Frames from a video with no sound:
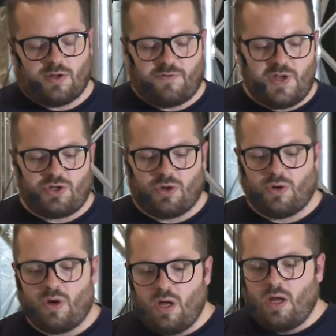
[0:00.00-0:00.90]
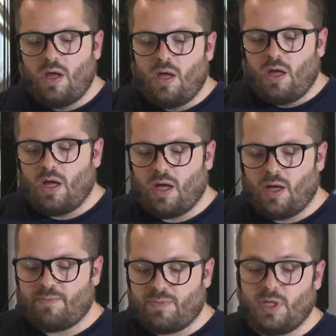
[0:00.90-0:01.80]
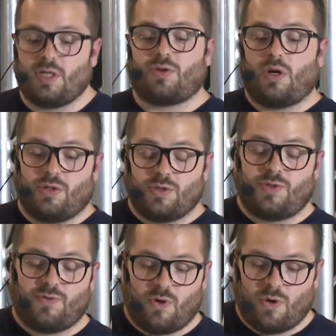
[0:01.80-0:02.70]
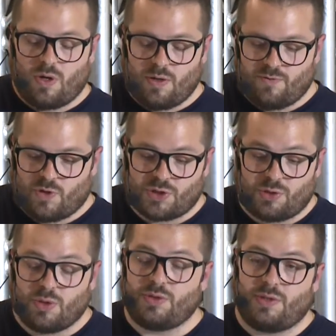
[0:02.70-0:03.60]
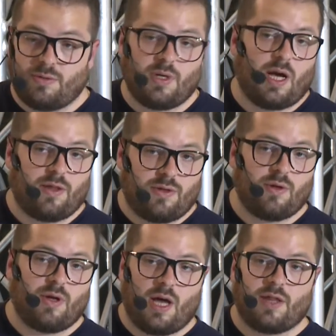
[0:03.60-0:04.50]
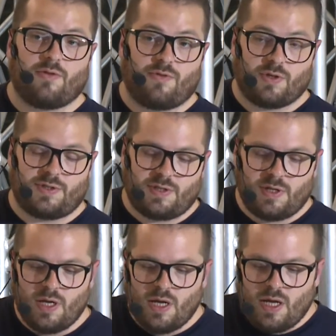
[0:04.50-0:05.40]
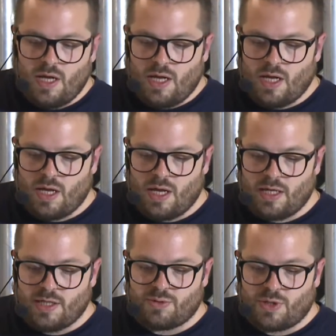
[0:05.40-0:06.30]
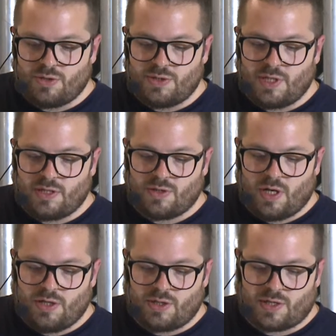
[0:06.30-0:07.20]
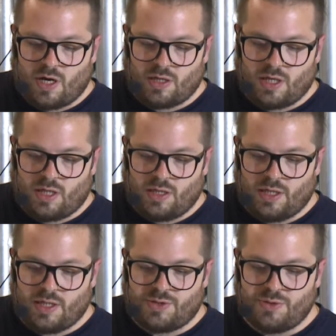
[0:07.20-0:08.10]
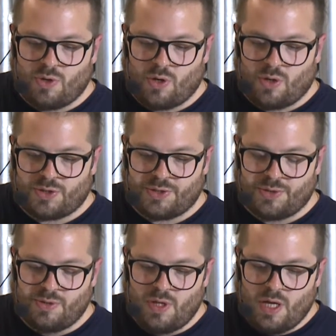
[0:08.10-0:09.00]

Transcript: a feature introduced for root at the first, introduced in the Linux kernel in 2002,